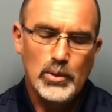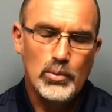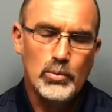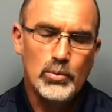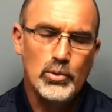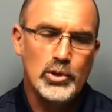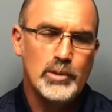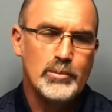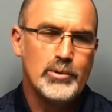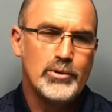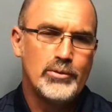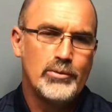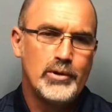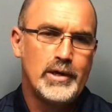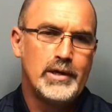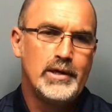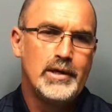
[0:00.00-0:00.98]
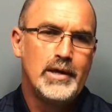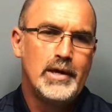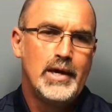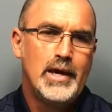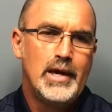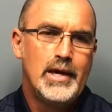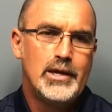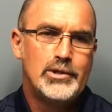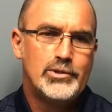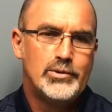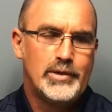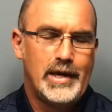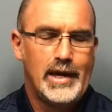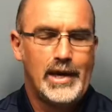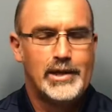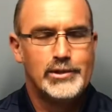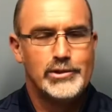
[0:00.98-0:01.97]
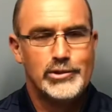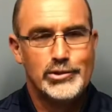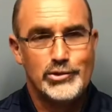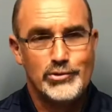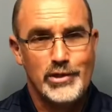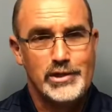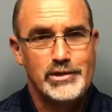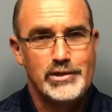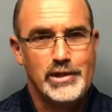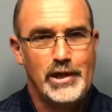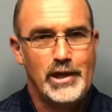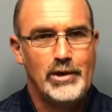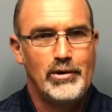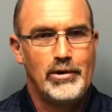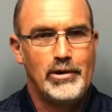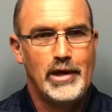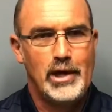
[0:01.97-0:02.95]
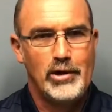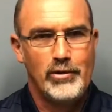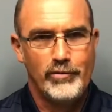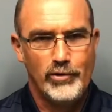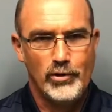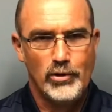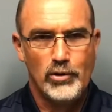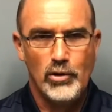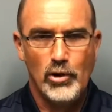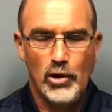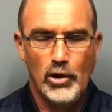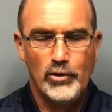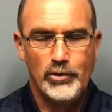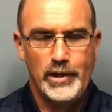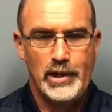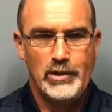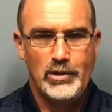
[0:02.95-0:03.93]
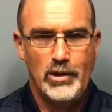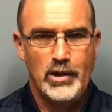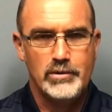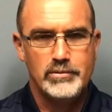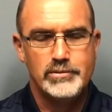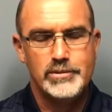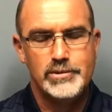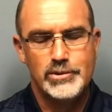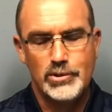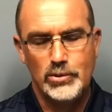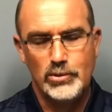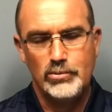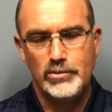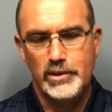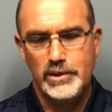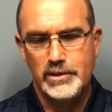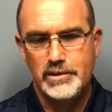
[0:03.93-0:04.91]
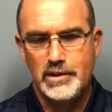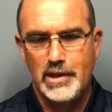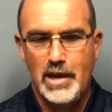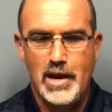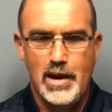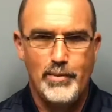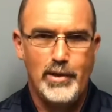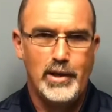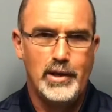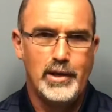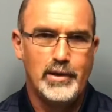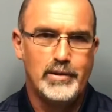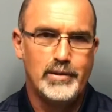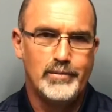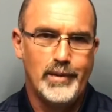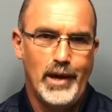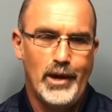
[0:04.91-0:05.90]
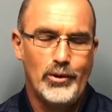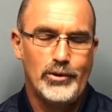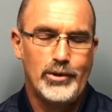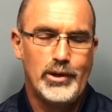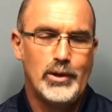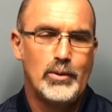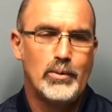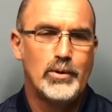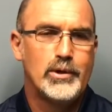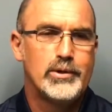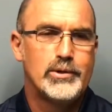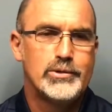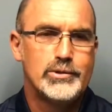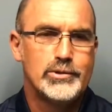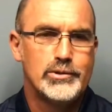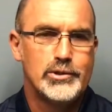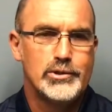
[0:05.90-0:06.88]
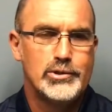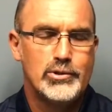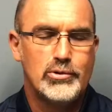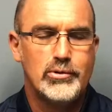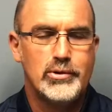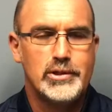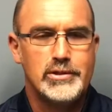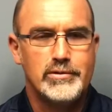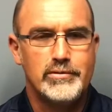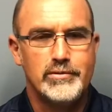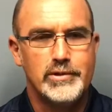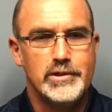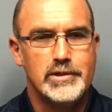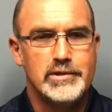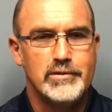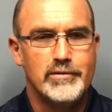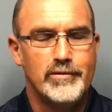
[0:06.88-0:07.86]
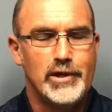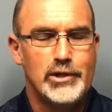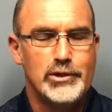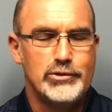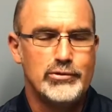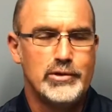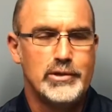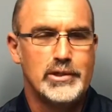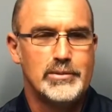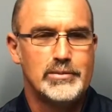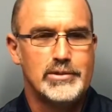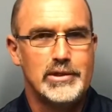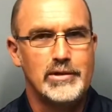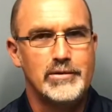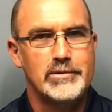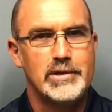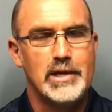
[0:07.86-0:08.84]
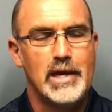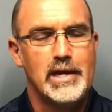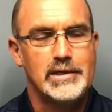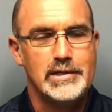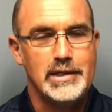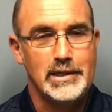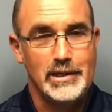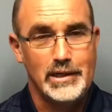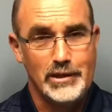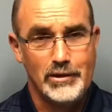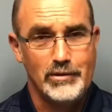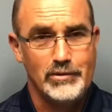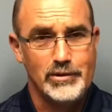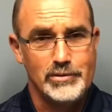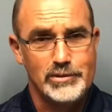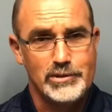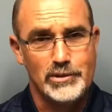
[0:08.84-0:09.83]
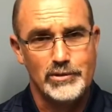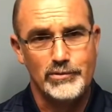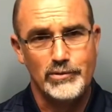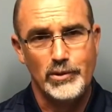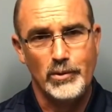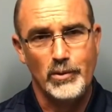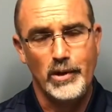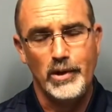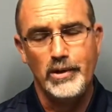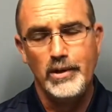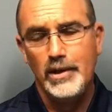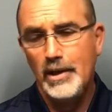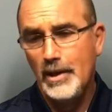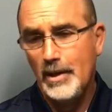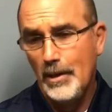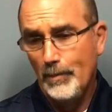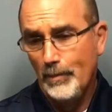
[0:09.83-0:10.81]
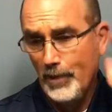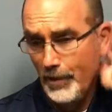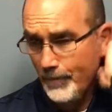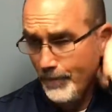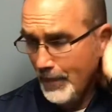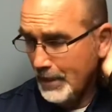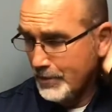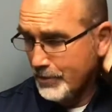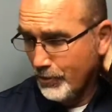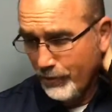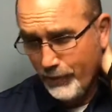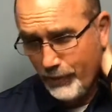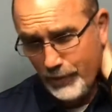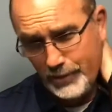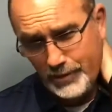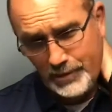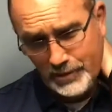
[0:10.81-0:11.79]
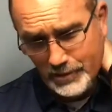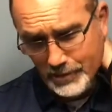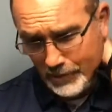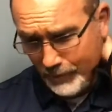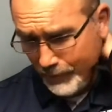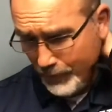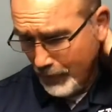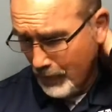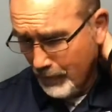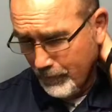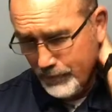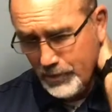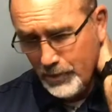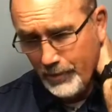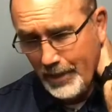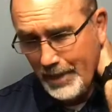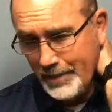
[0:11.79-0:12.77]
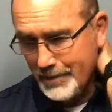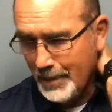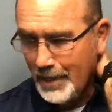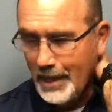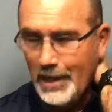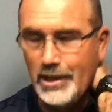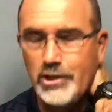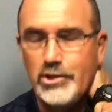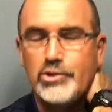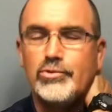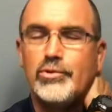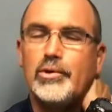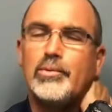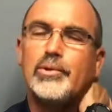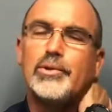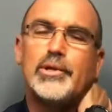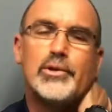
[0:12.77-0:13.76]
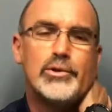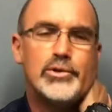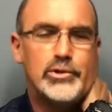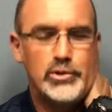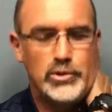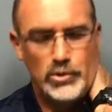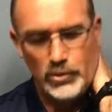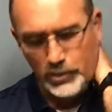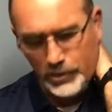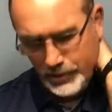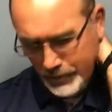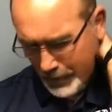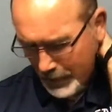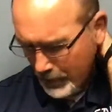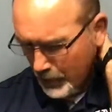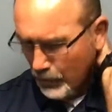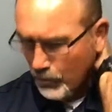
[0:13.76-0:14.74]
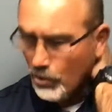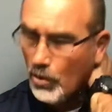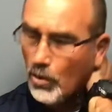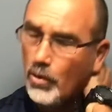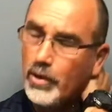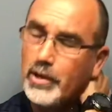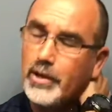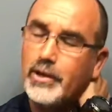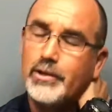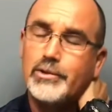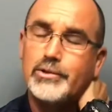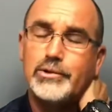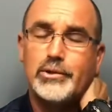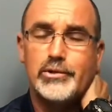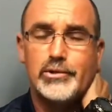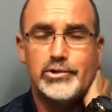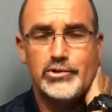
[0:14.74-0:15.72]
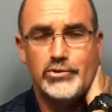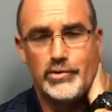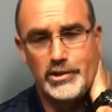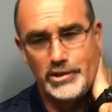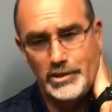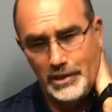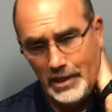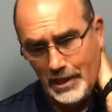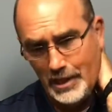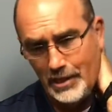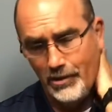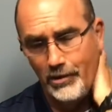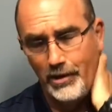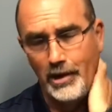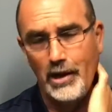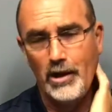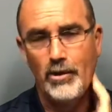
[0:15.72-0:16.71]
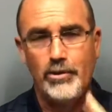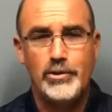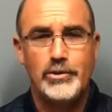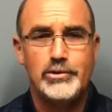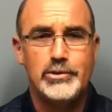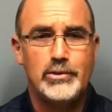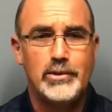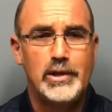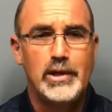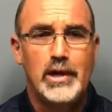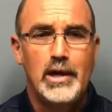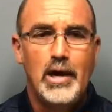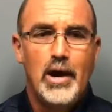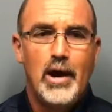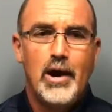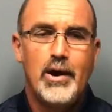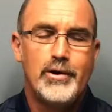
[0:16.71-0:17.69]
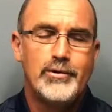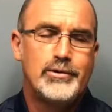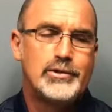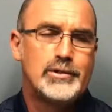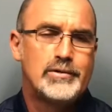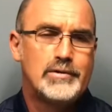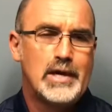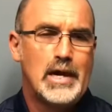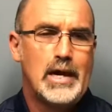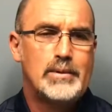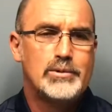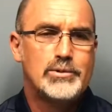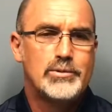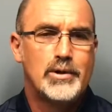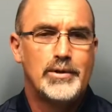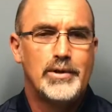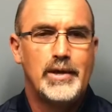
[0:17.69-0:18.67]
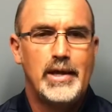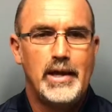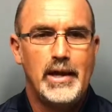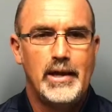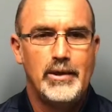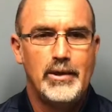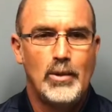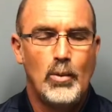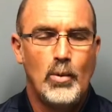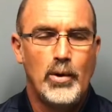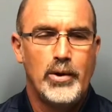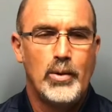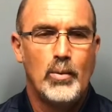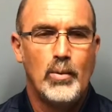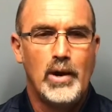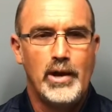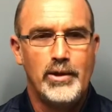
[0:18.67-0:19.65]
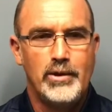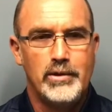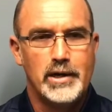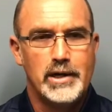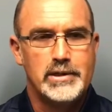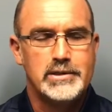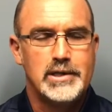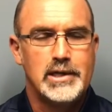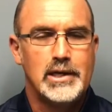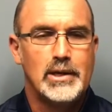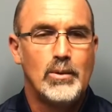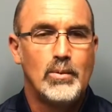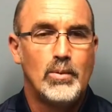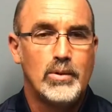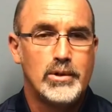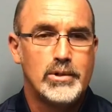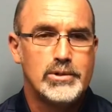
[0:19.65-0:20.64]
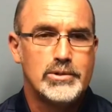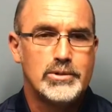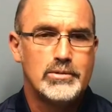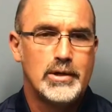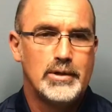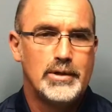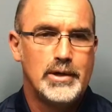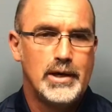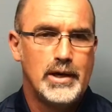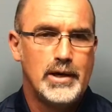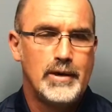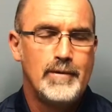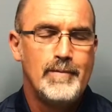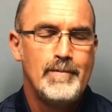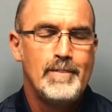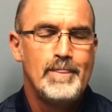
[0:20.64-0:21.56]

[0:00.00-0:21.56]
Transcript: Rule number 3 is you can't stretch the area that you've hurt all day long. So it's common, and healthcare workers are notorious for this, of injuring themselves and not taking care of themselves very well. But, so for instance, if someone has a neck injury, what they'll do is then they'll go in and they'll start stretching that area out, and they'll do it hundreds of times throughout the day, and they'll wonder why their neck's getting worse throughout the day.